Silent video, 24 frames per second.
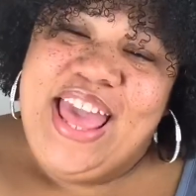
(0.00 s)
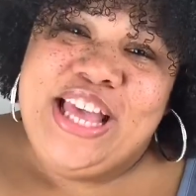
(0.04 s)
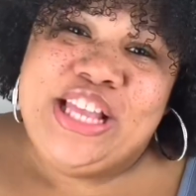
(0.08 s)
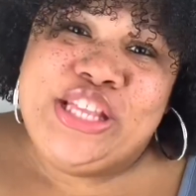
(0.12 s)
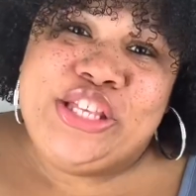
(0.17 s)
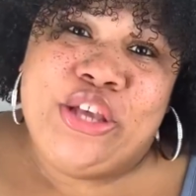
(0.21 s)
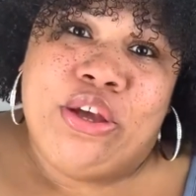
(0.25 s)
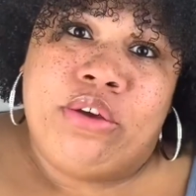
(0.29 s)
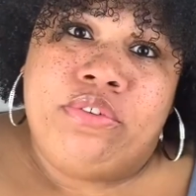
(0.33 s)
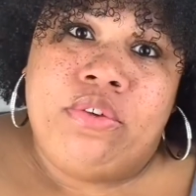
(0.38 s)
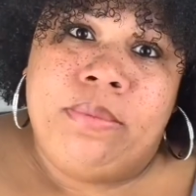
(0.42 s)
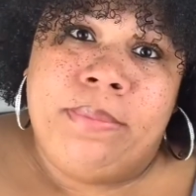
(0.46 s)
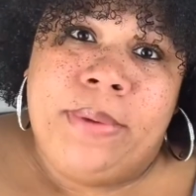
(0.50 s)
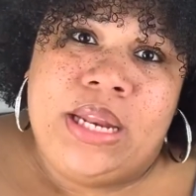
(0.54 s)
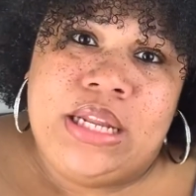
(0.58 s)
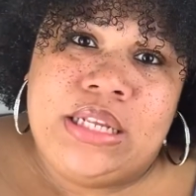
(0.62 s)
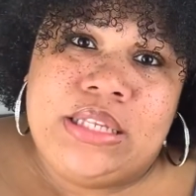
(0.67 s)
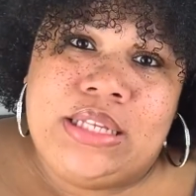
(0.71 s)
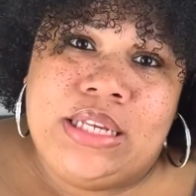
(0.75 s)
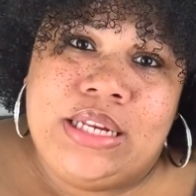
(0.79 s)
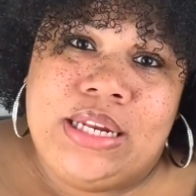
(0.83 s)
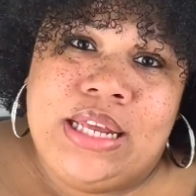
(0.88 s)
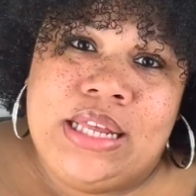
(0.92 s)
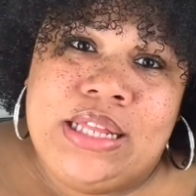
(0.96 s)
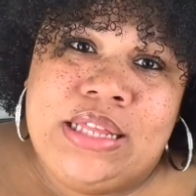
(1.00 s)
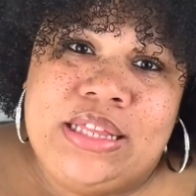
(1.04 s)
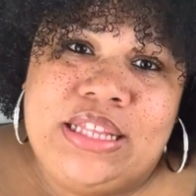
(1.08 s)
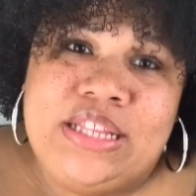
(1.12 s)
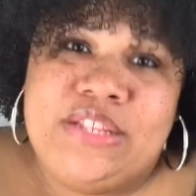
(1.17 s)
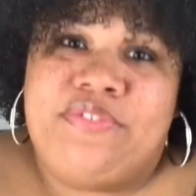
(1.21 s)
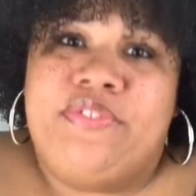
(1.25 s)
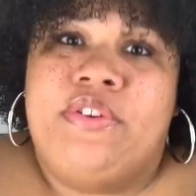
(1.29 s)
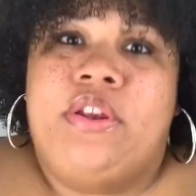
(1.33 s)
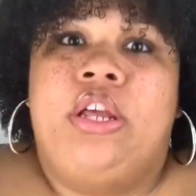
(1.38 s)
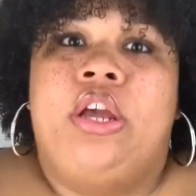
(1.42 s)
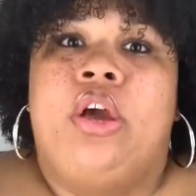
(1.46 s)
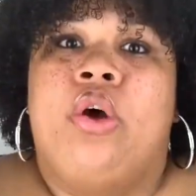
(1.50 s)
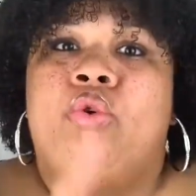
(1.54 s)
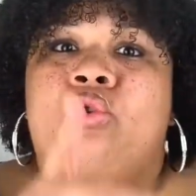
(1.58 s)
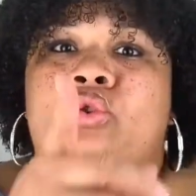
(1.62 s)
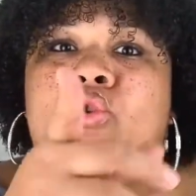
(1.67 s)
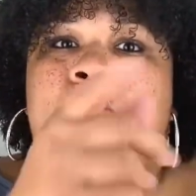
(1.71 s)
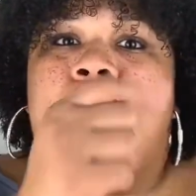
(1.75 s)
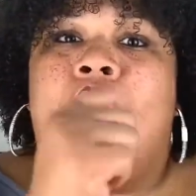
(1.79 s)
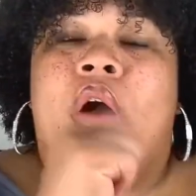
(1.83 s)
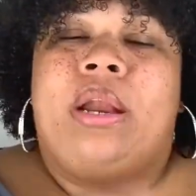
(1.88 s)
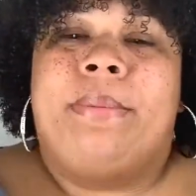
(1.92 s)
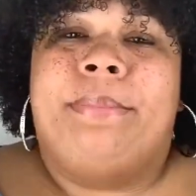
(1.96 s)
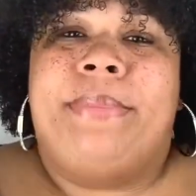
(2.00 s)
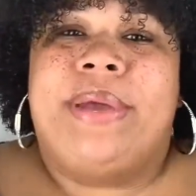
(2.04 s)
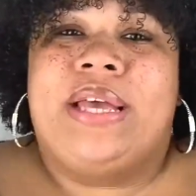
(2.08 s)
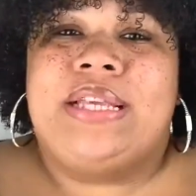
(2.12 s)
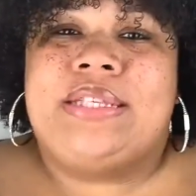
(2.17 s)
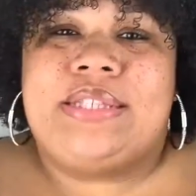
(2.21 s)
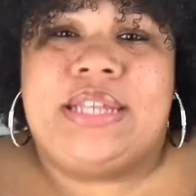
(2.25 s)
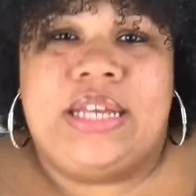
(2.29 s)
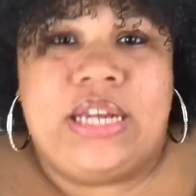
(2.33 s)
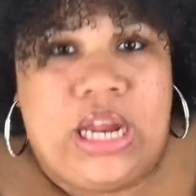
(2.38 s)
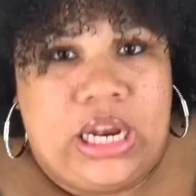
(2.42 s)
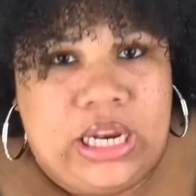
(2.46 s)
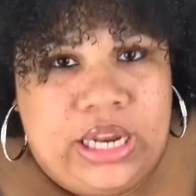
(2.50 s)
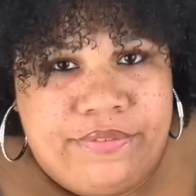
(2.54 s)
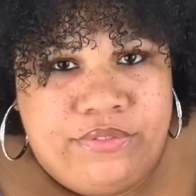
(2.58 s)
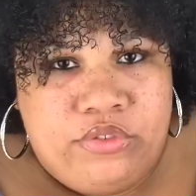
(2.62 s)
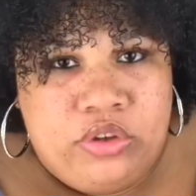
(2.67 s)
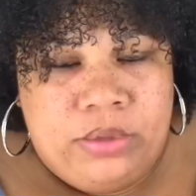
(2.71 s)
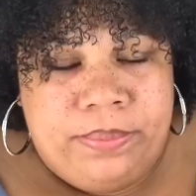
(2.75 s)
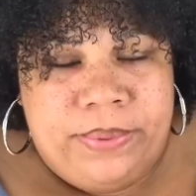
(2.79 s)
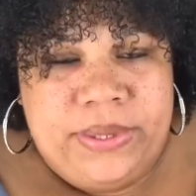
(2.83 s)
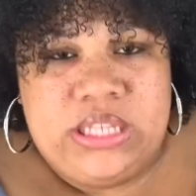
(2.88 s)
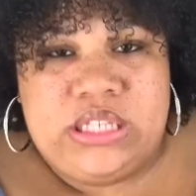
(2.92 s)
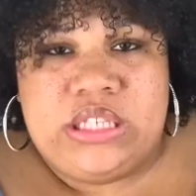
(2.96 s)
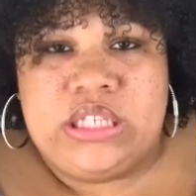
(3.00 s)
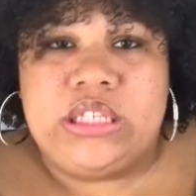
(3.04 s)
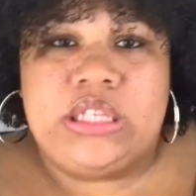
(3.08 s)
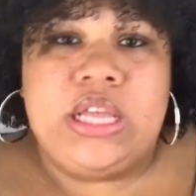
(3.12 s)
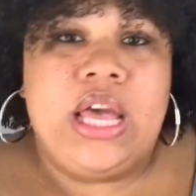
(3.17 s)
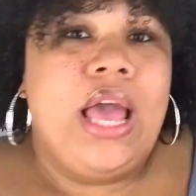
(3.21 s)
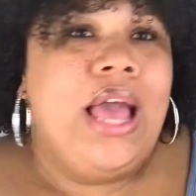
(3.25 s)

So if you made it to the end of this video, you are the best and I love you to pieces.